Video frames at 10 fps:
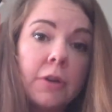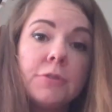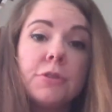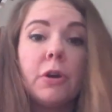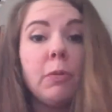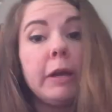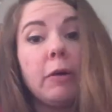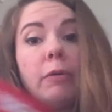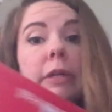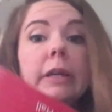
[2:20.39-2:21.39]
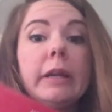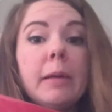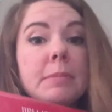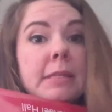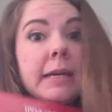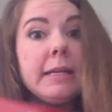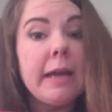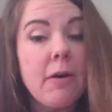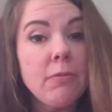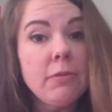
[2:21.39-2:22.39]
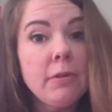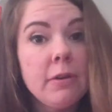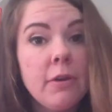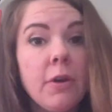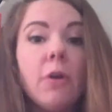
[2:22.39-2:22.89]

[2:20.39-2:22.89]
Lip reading: So are we holding it upside down,